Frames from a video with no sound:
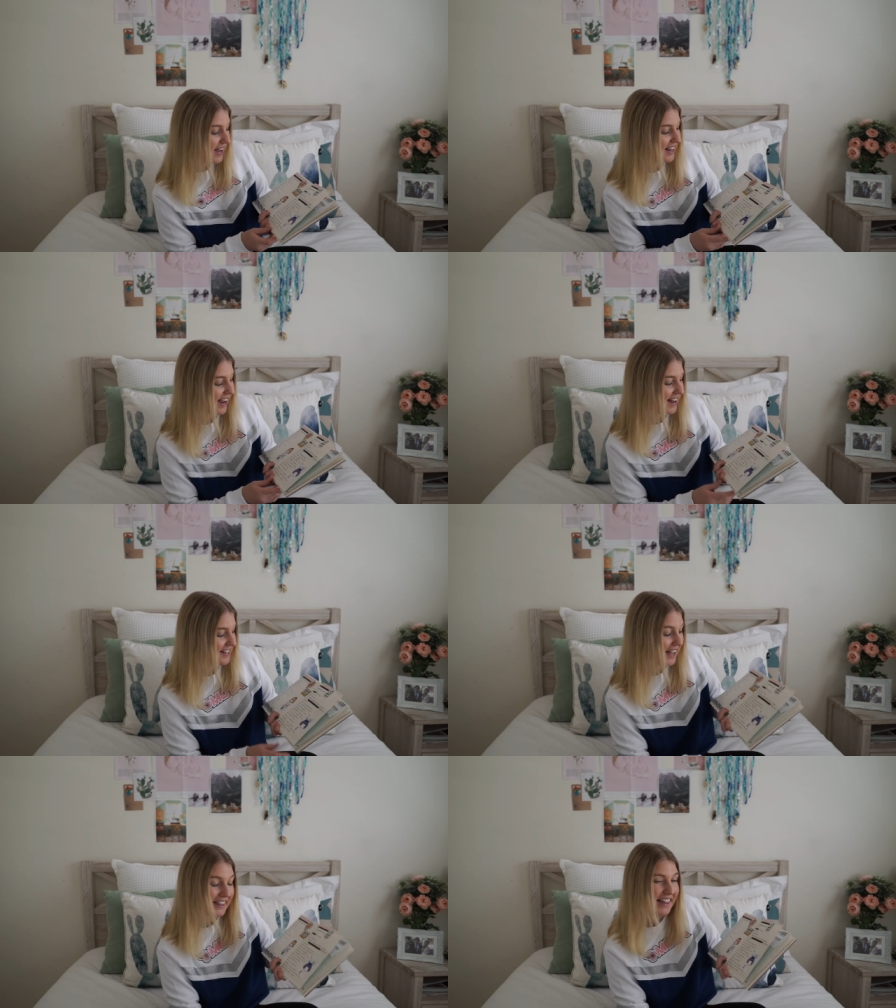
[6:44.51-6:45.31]
getting
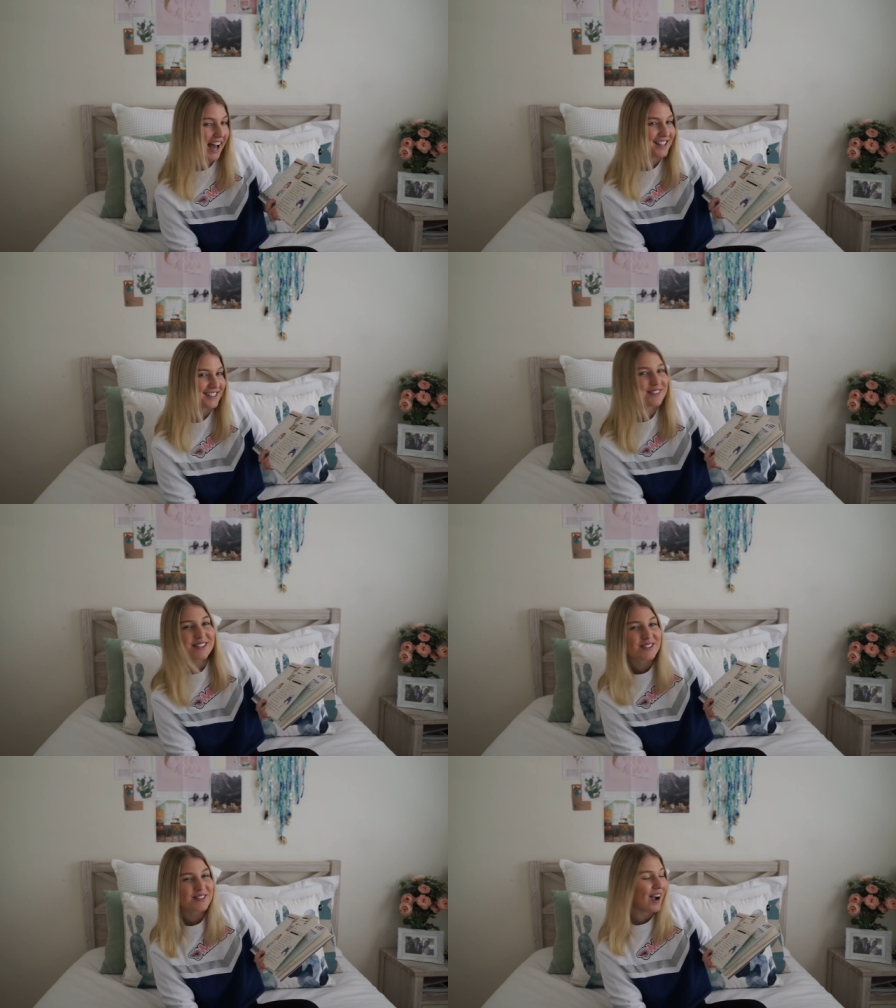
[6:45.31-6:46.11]
10,000
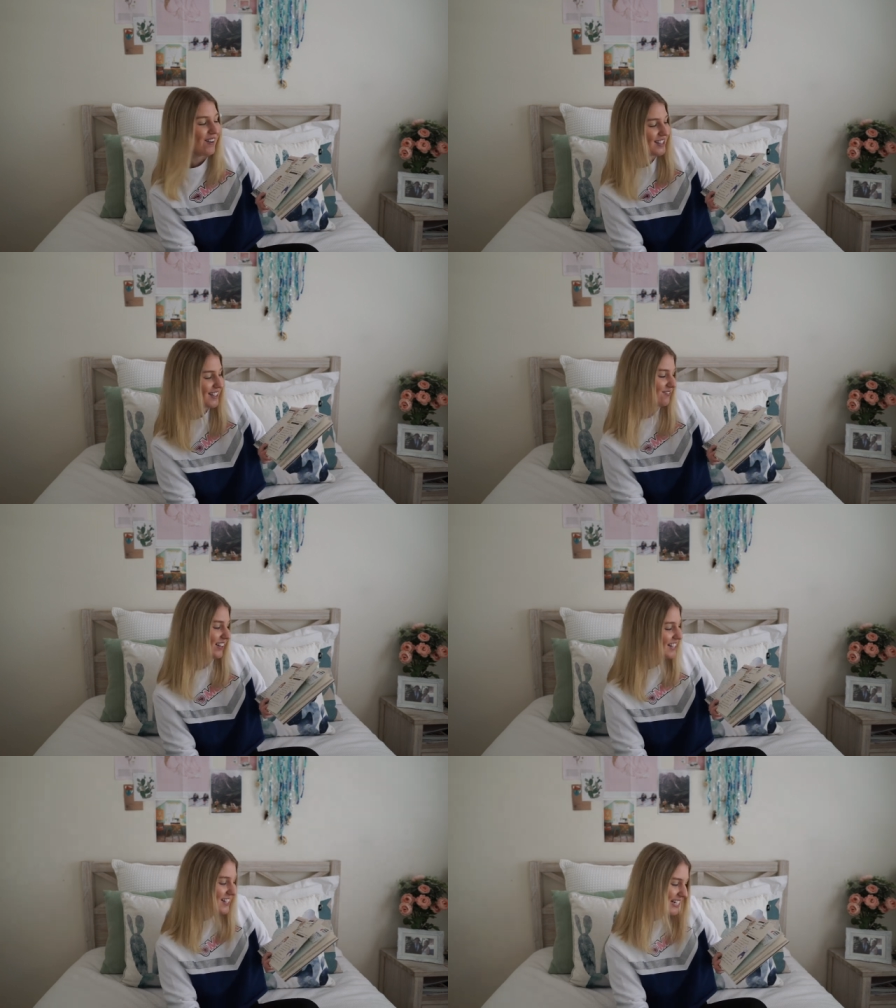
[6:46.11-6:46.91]
subscribers on
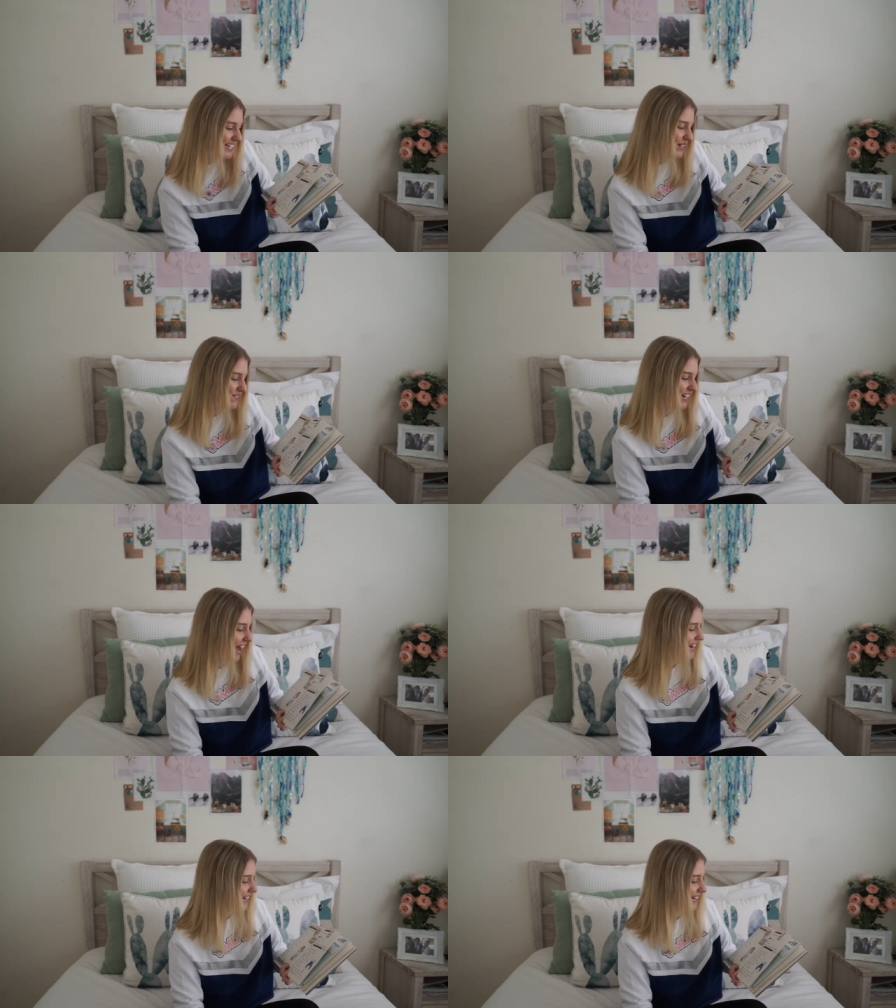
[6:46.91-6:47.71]
my YouTube
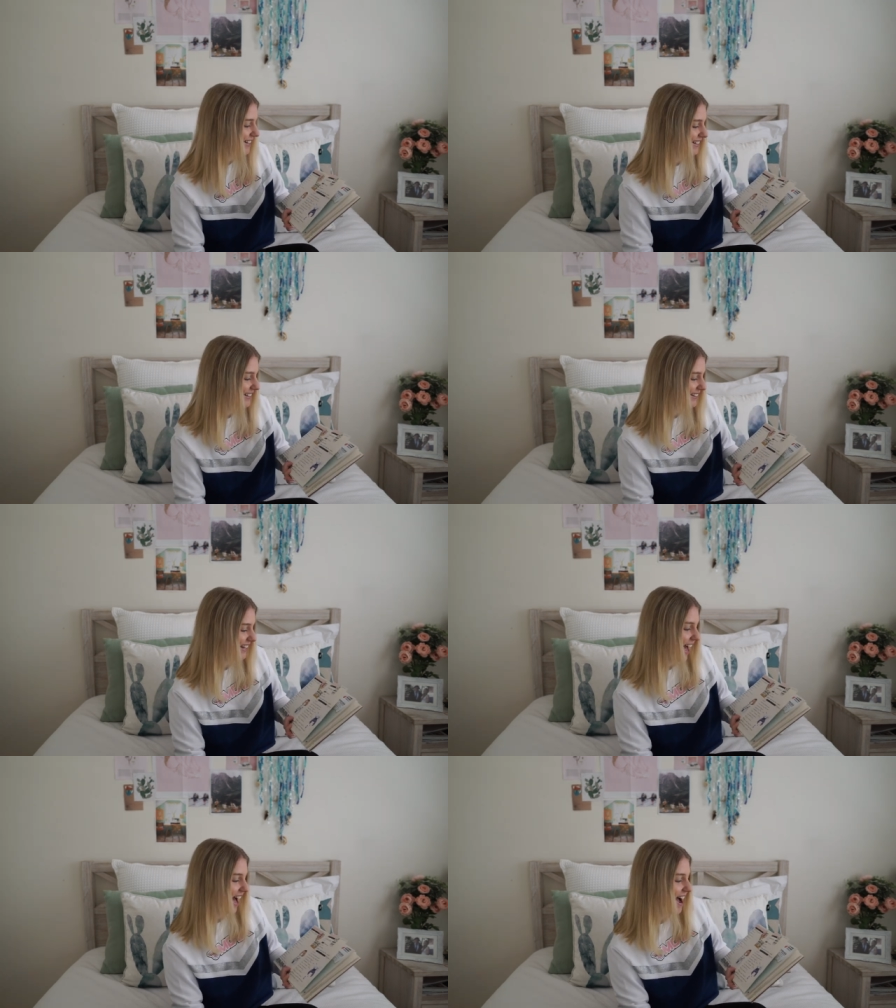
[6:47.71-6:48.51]

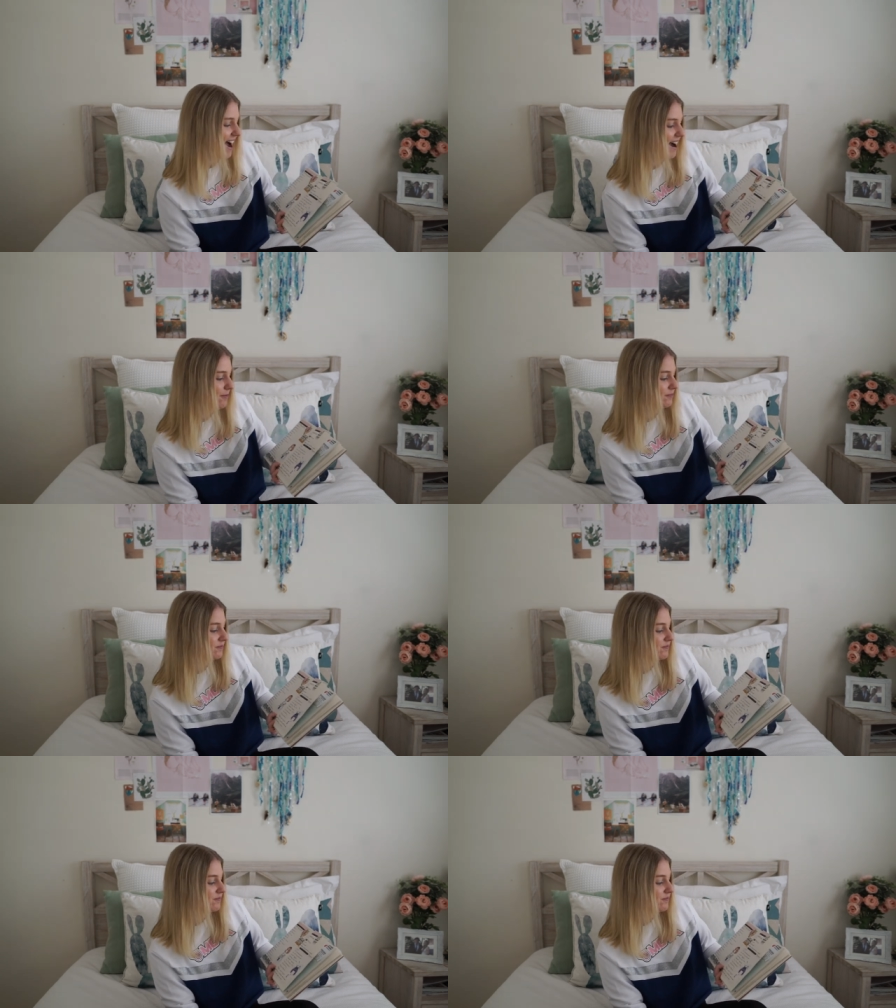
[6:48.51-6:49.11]
channel, um,